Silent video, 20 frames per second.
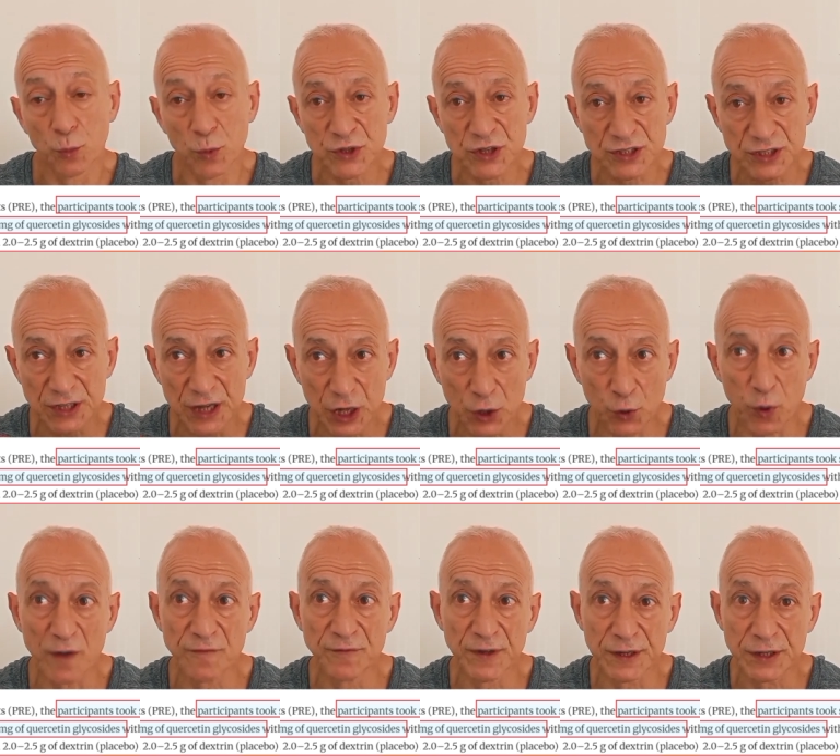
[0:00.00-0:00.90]
which is an
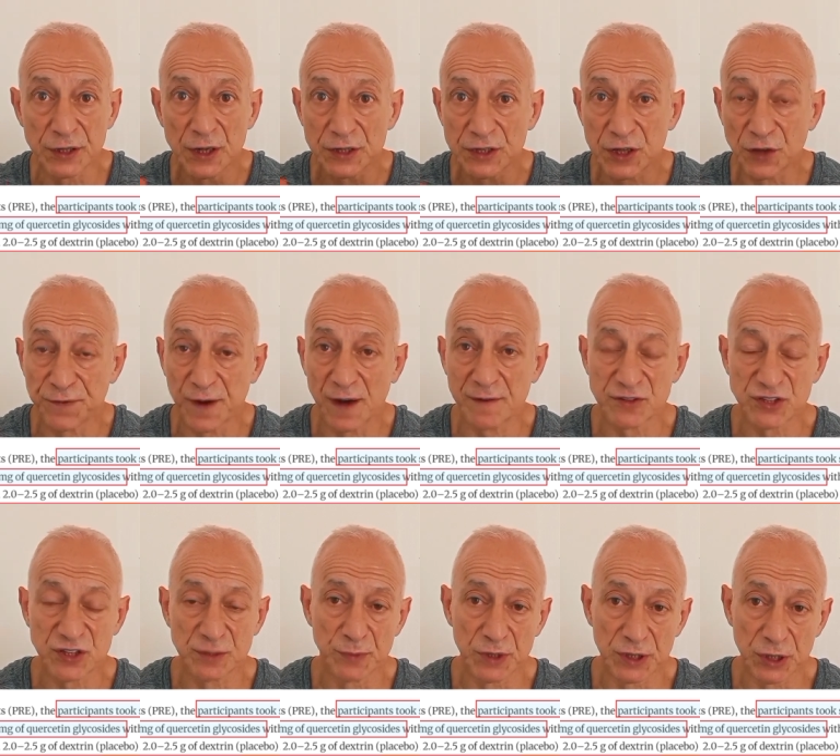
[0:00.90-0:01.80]
equivalent to
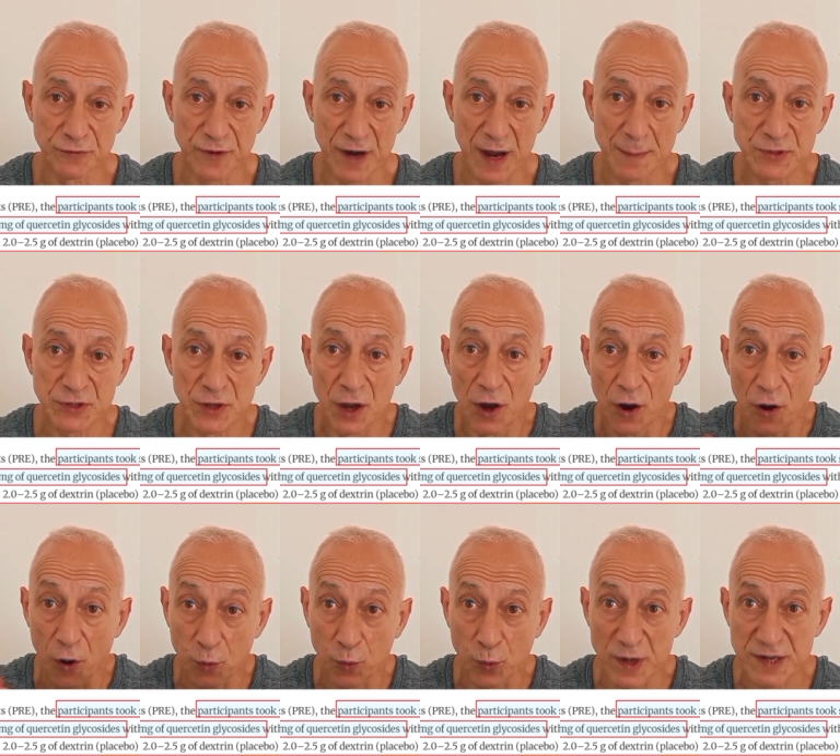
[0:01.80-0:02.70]
500 milligrams
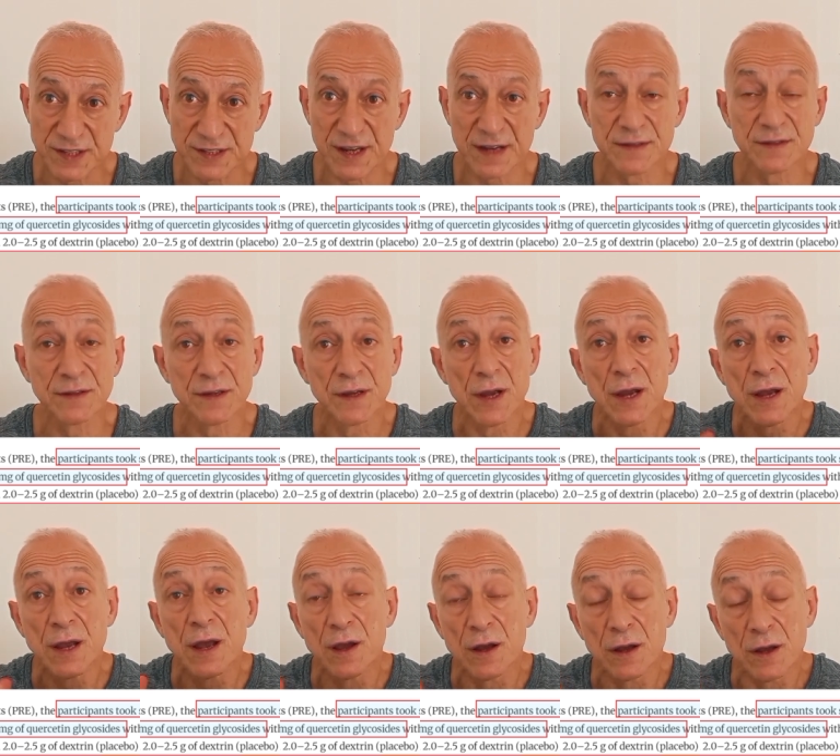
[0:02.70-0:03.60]
of quercetin
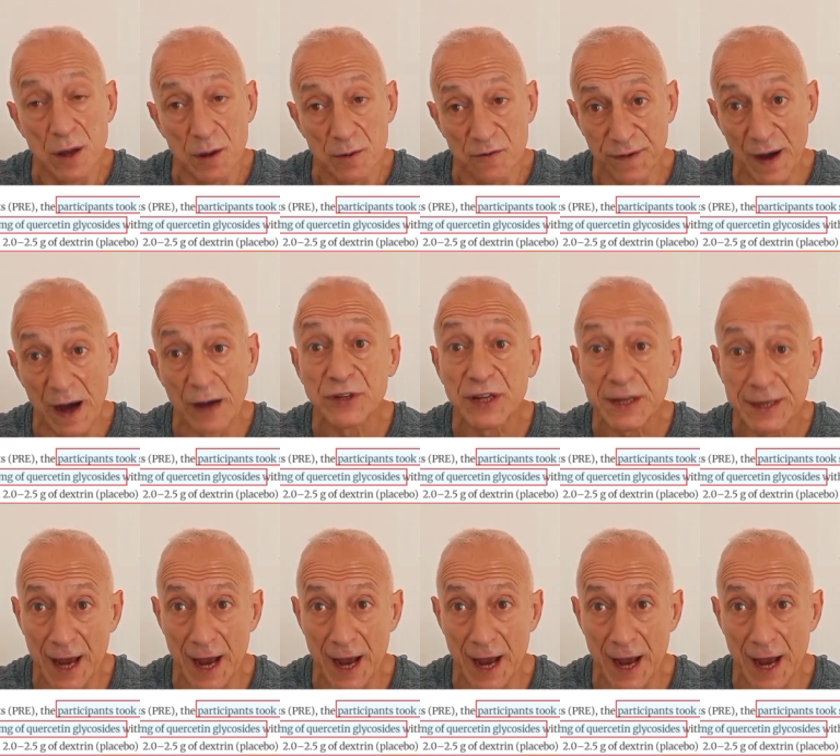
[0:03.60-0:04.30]
found in